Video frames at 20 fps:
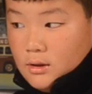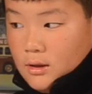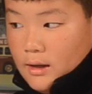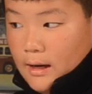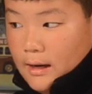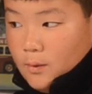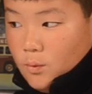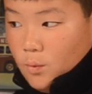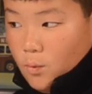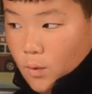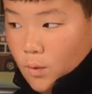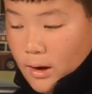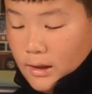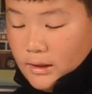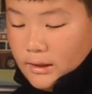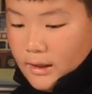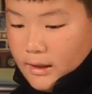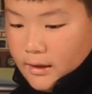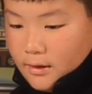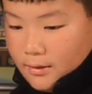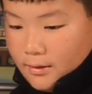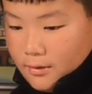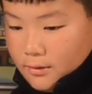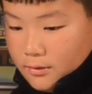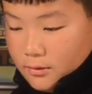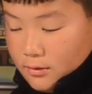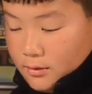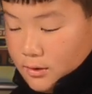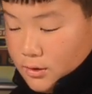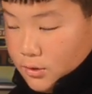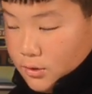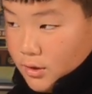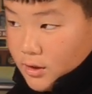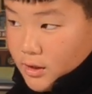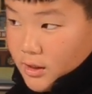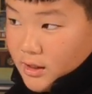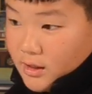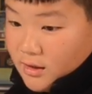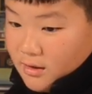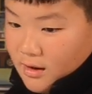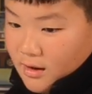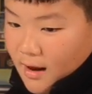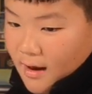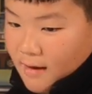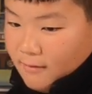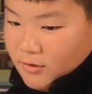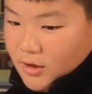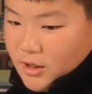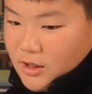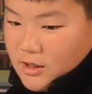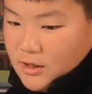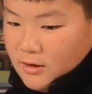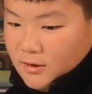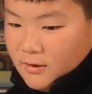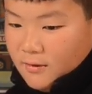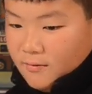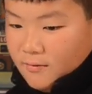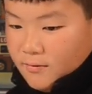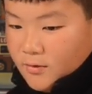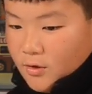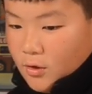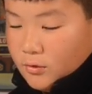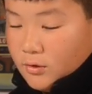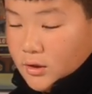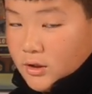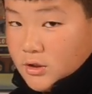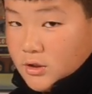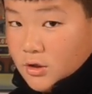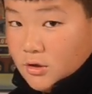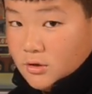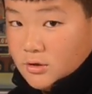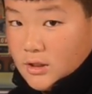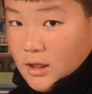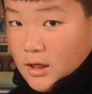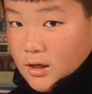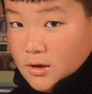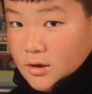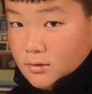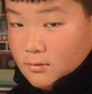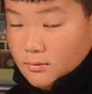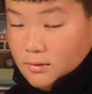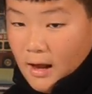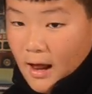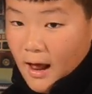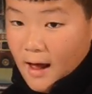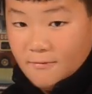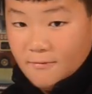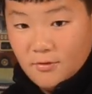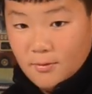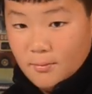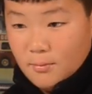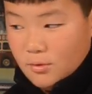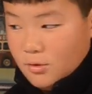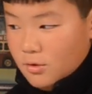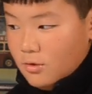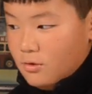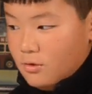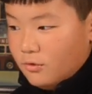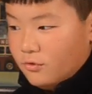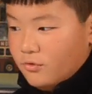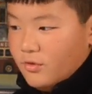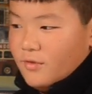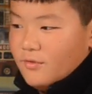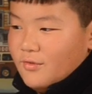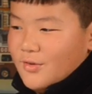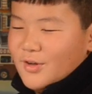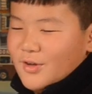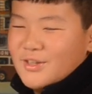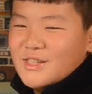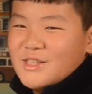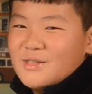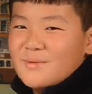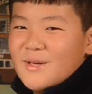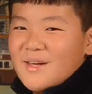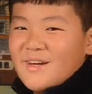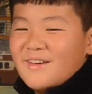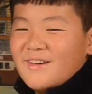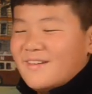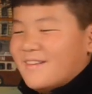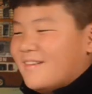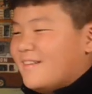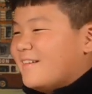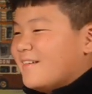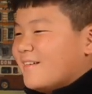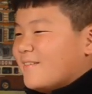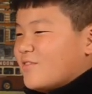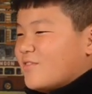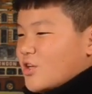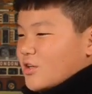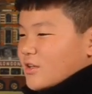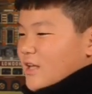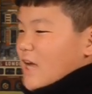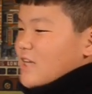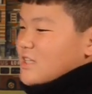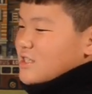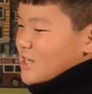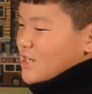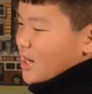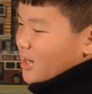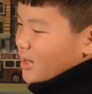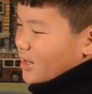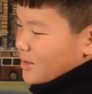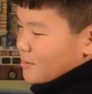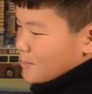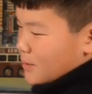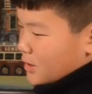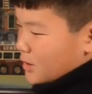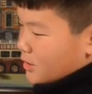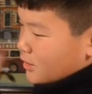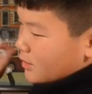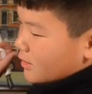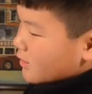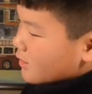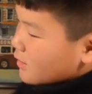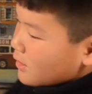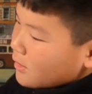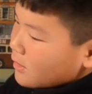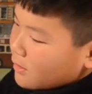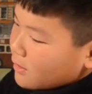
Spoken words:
and one layer you're gonna have like only turns like half a move if you spin it. So that's not gonna be good.